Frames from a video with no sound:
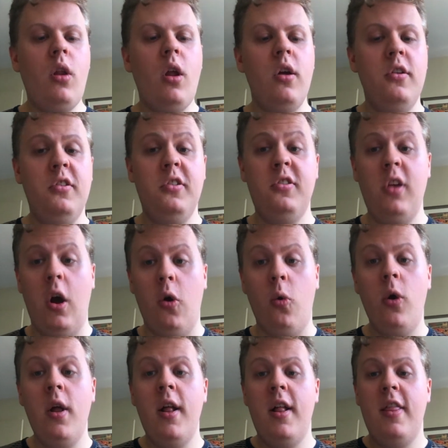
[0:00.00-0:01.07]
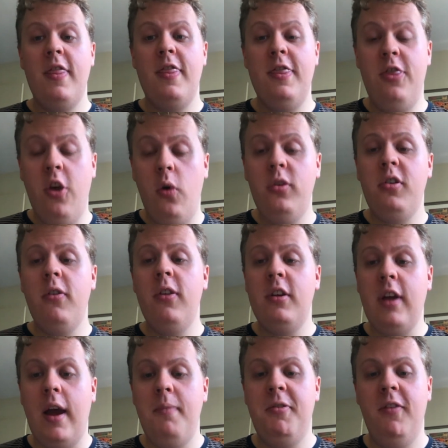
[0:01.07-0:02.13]
So those are the
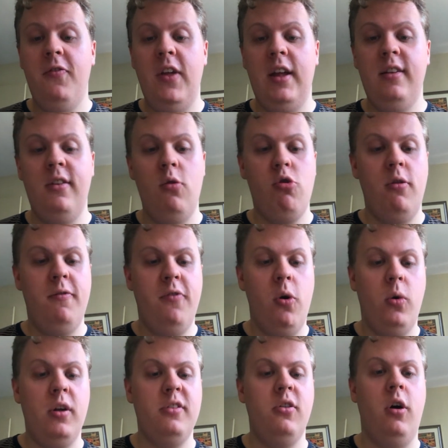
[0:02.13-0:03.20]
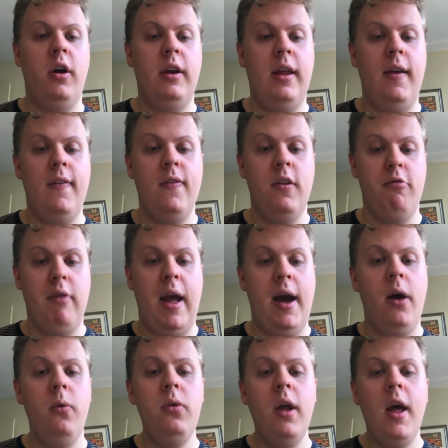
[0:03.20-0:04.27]
types of things you should focus on in the
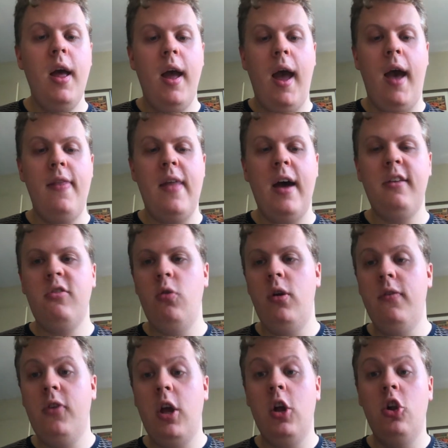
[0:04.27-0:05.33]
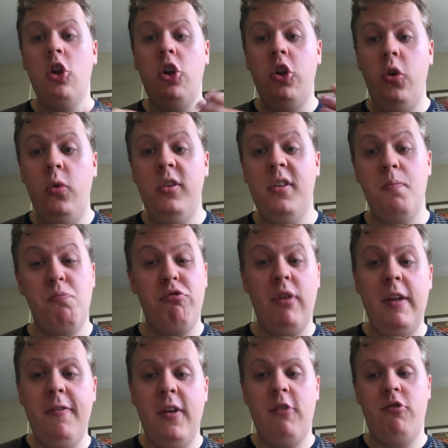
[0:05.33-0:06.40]
round. And that sort of concludes a
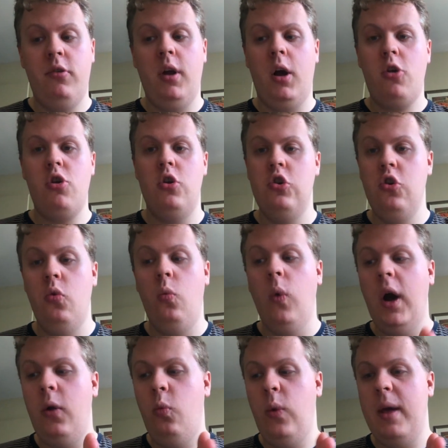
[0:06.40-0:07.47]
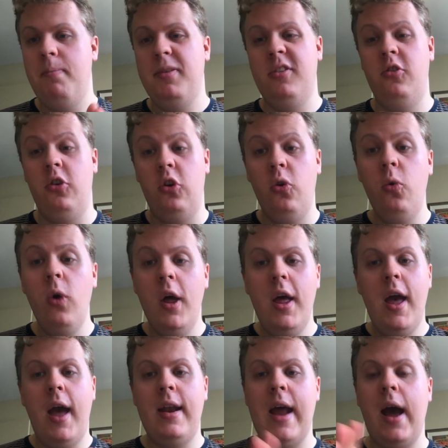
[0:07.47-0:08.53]
brief introduction to what whips do
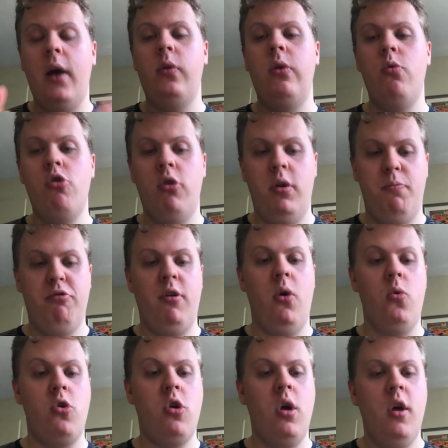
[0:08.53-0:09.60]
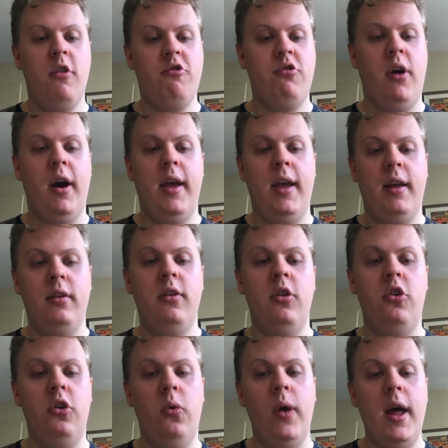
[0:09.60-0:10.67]
and how you should approach trying to
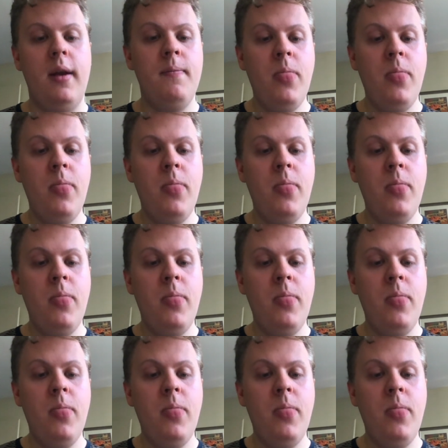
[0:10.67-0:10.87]
do it.